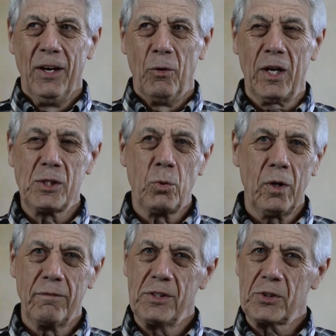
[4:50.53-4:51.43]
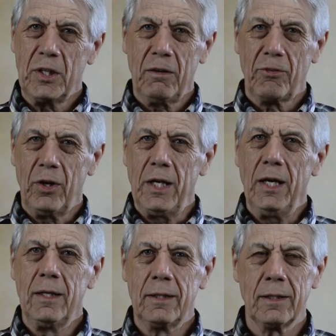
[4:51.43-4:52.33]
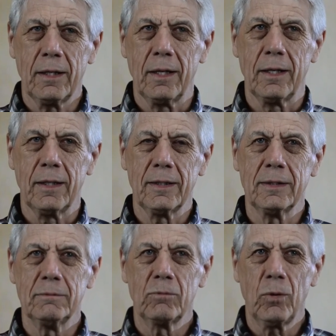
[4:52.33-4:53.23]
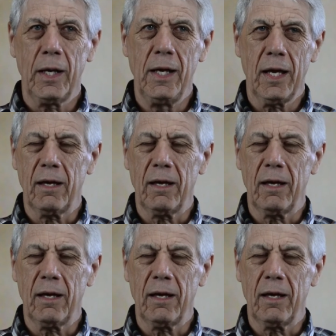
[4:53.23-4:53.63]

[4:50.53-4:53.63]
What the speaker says: Well, it's one of discovery. Right now,